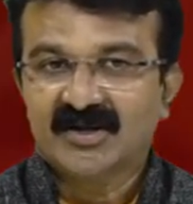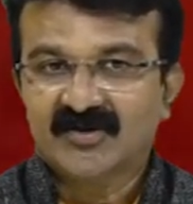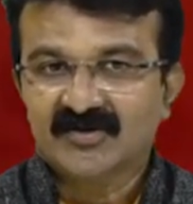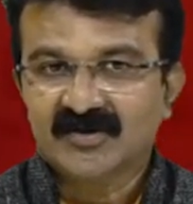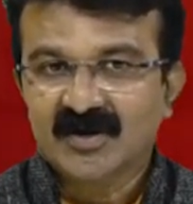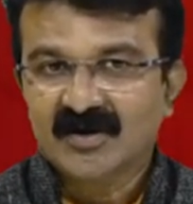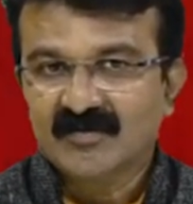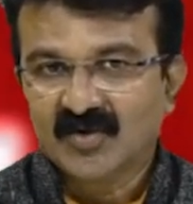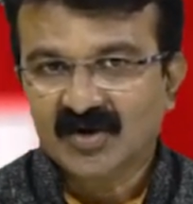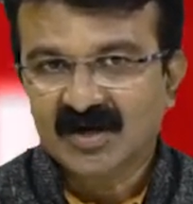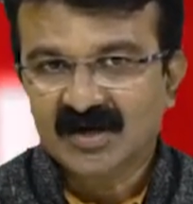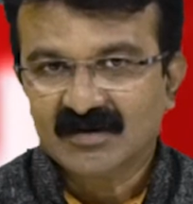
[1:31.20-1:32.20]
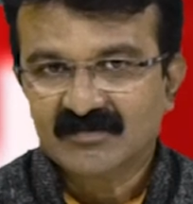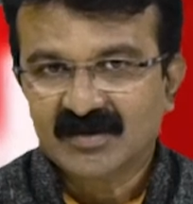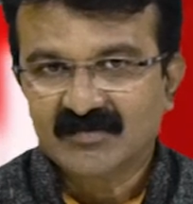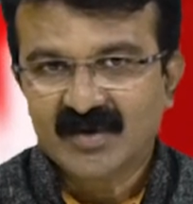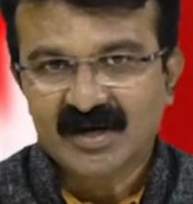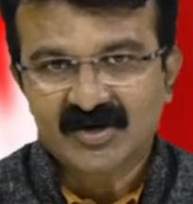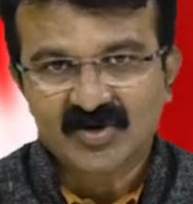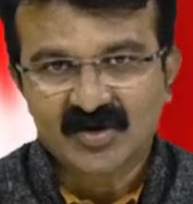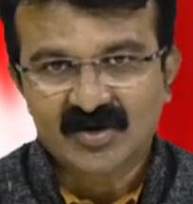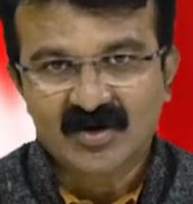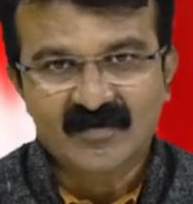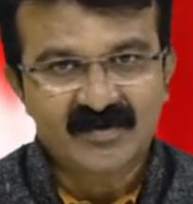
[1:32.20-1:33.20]
thieves broken up the main
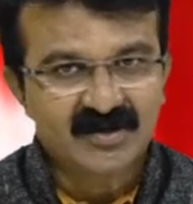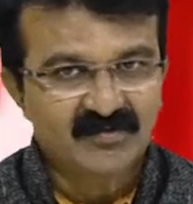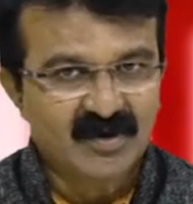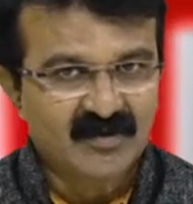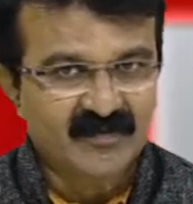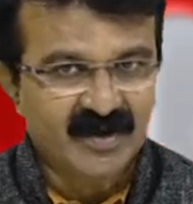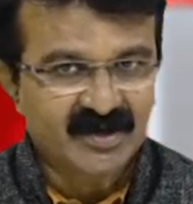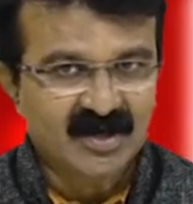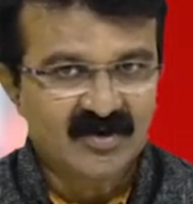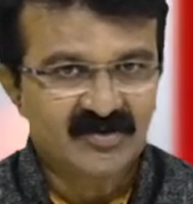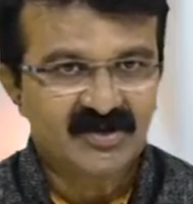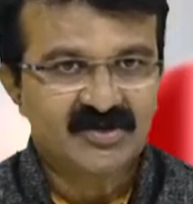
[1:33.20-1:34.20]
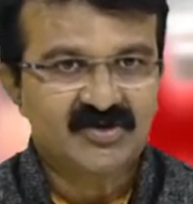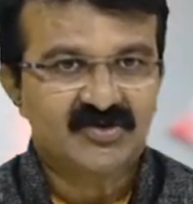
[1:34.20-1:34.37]
door of his Perfect Housing